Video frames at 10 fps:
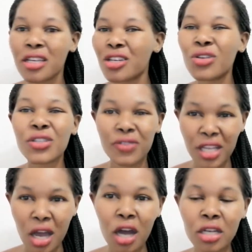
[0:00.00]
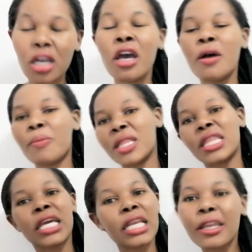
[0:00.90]
It was very hard, but
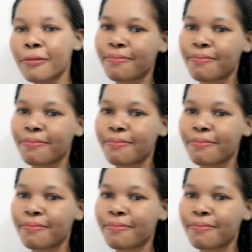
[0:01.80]
then